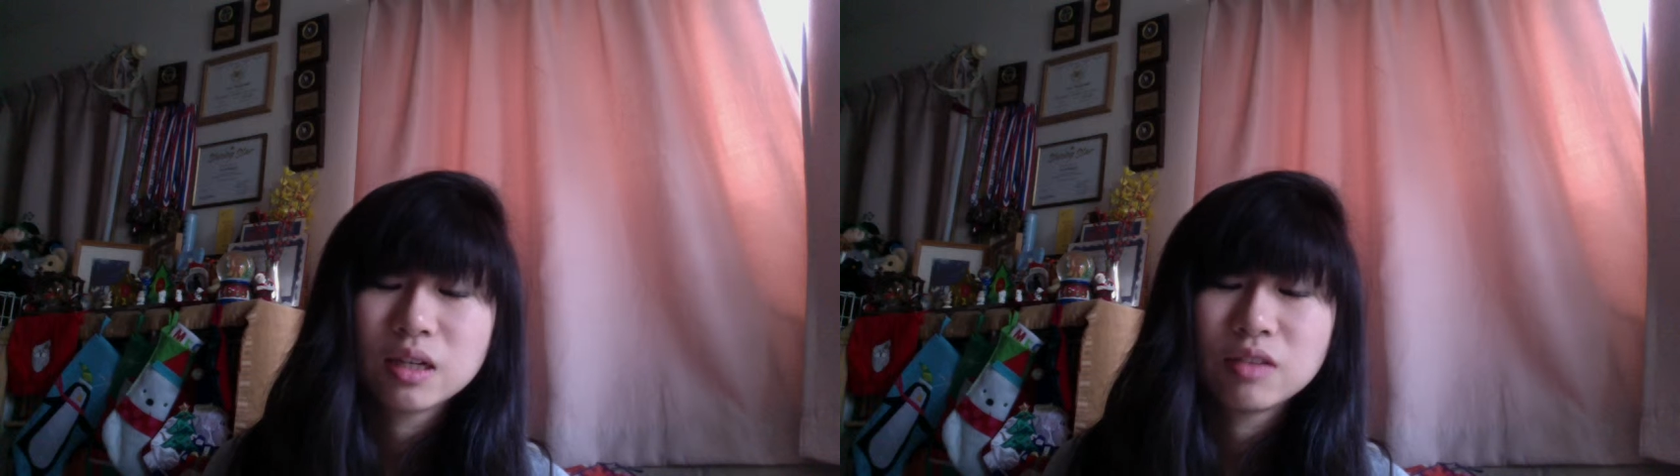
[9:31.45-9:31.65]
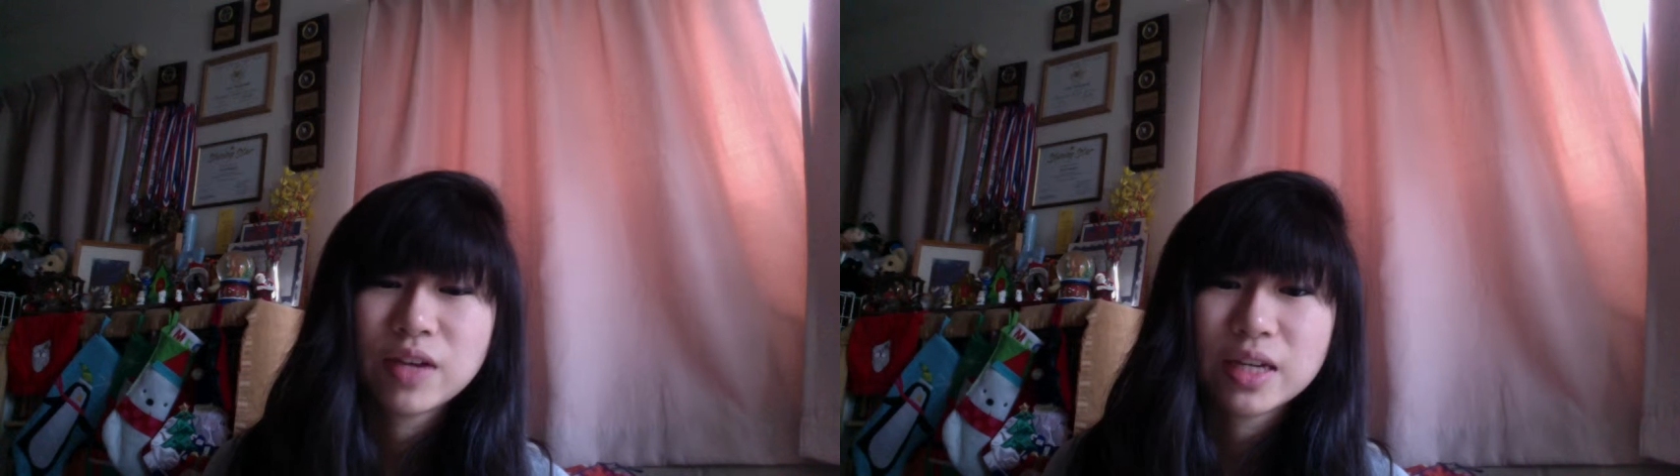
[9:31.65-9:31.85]

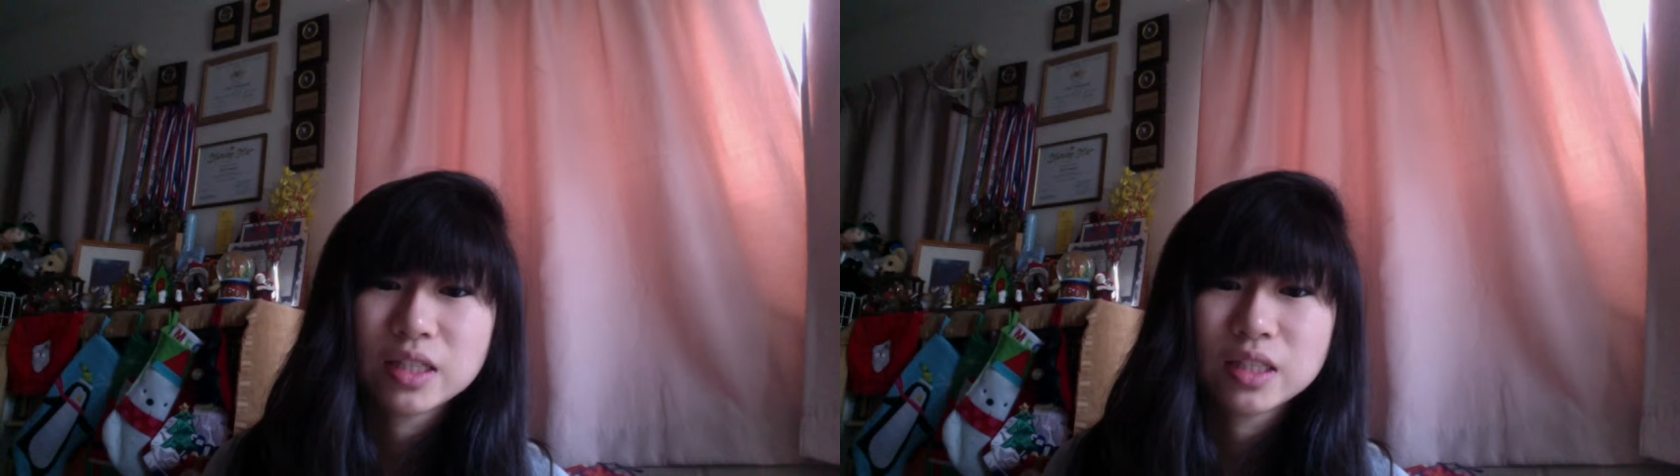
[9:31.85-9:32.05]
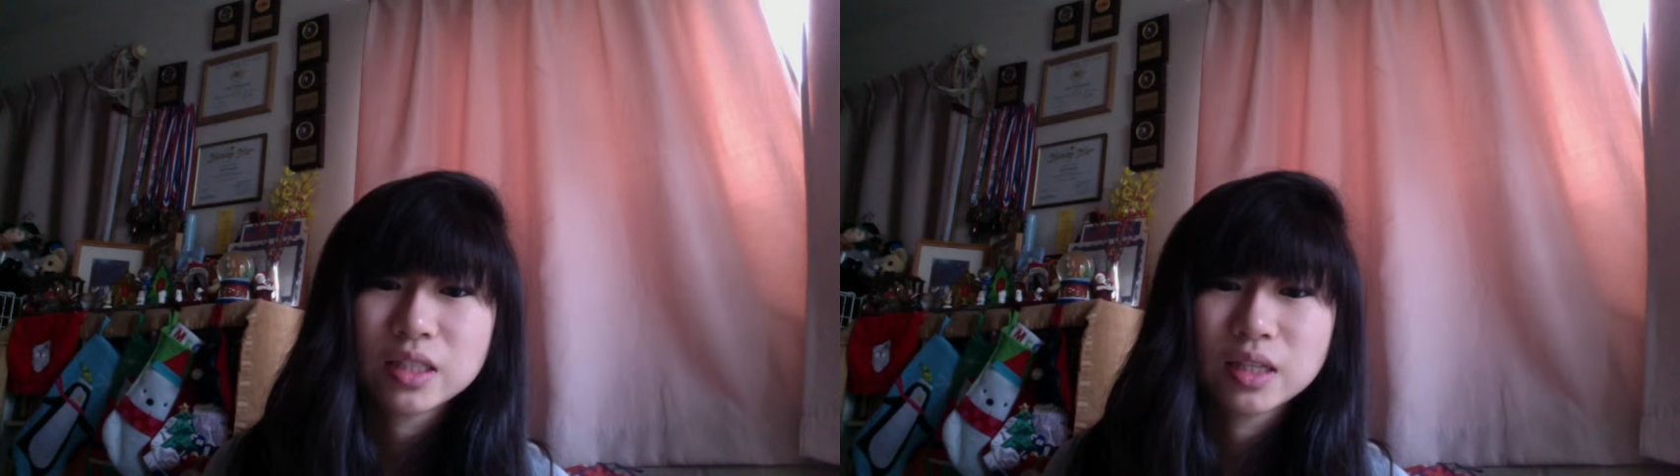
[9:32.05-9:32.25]
a
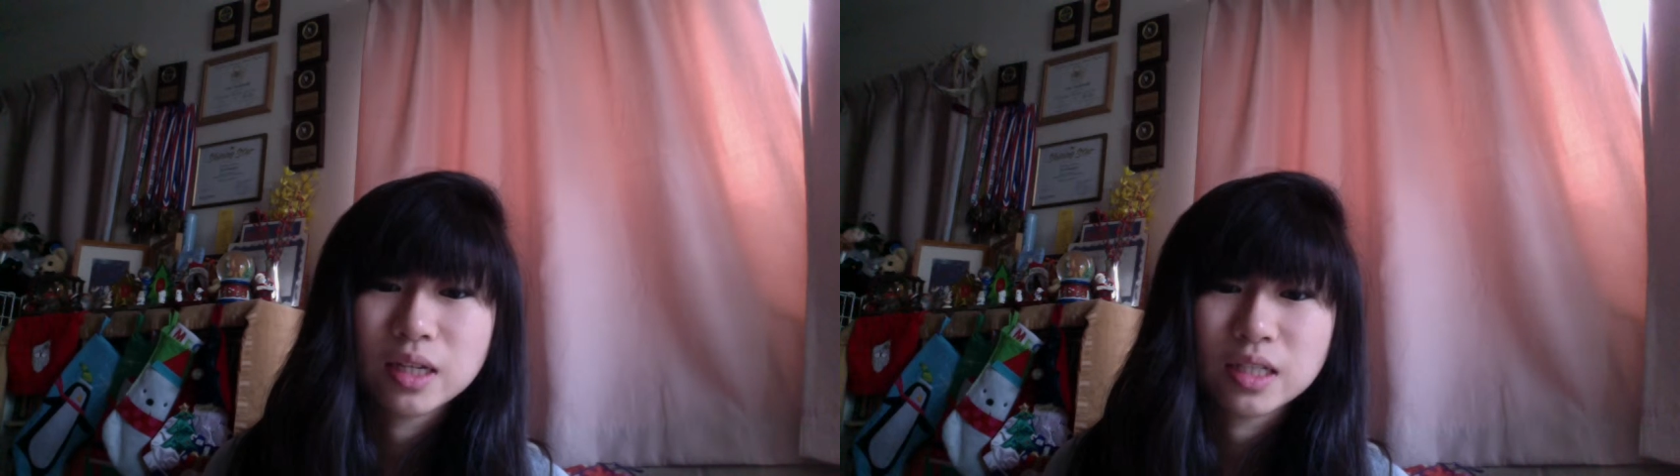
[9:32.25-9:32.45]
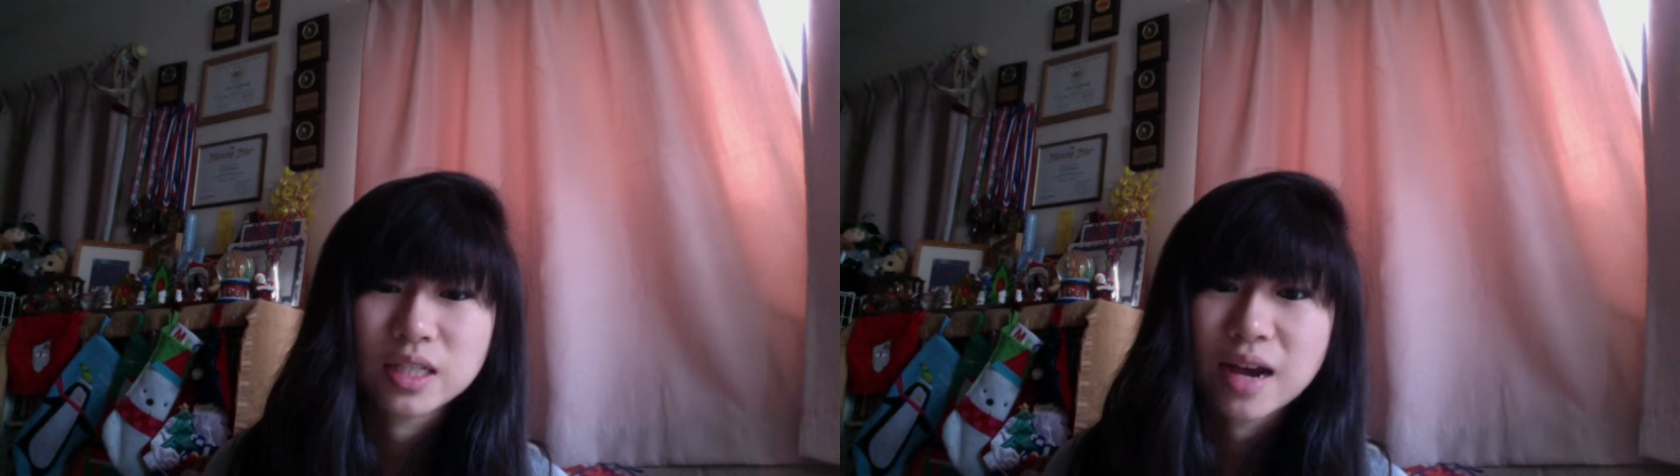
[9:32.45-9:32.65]
vase
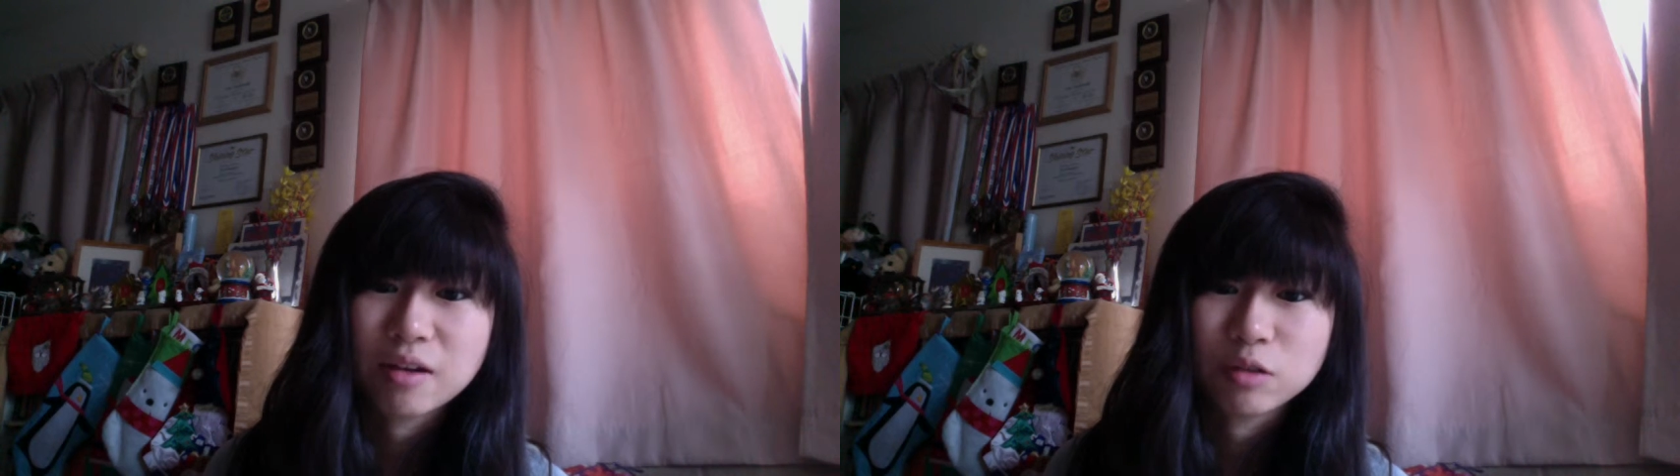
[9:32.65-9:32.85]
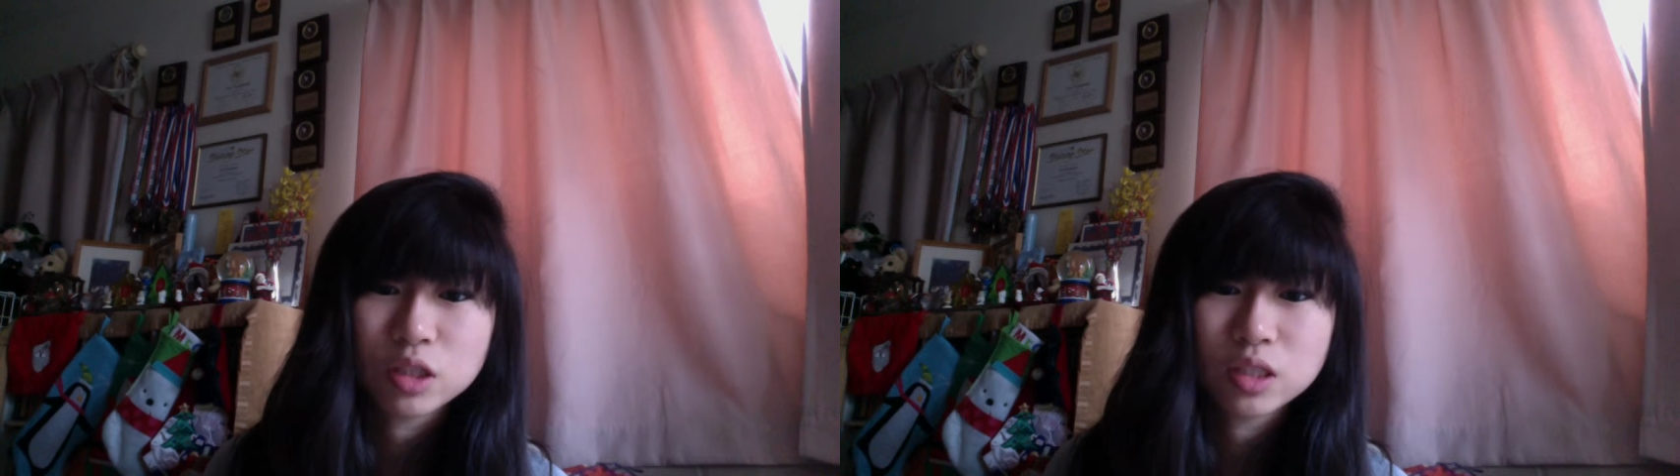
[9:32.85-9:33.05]
in his
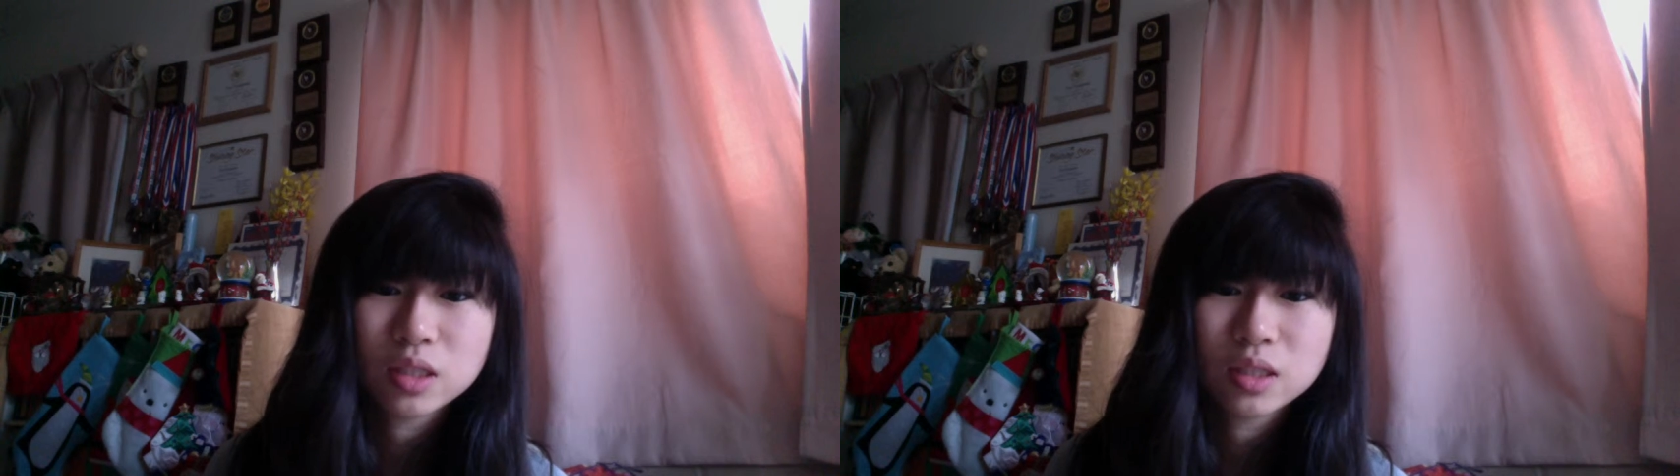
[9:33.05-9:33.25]
house.